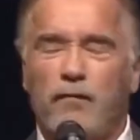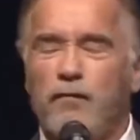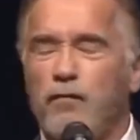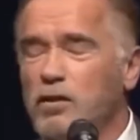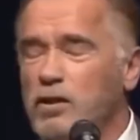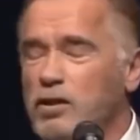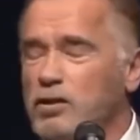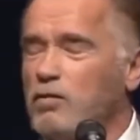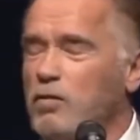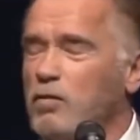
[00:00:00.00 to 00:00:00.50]
The
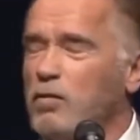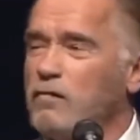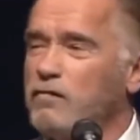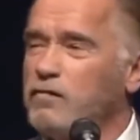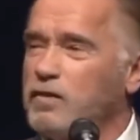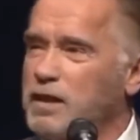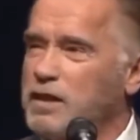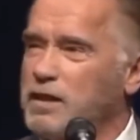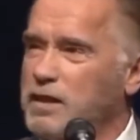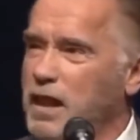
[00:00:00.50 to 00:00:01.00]
first rule of
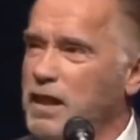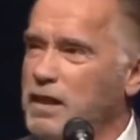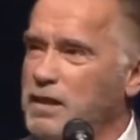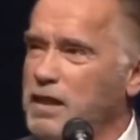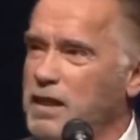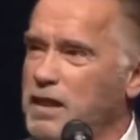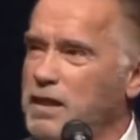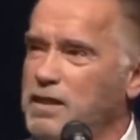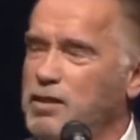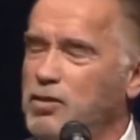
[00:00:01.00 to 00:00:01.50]
success
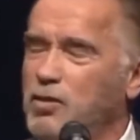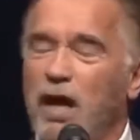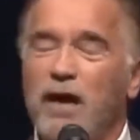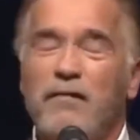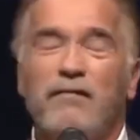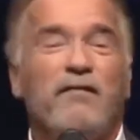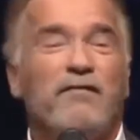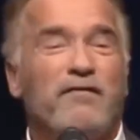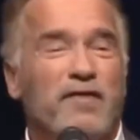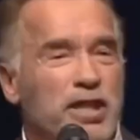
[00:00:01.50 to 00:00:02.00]
is to
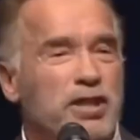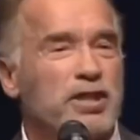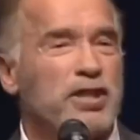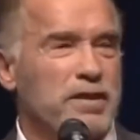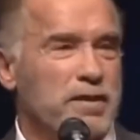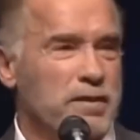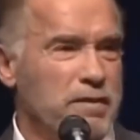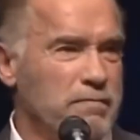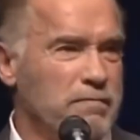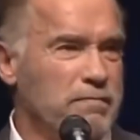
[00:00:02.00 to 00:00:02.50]
have a vision.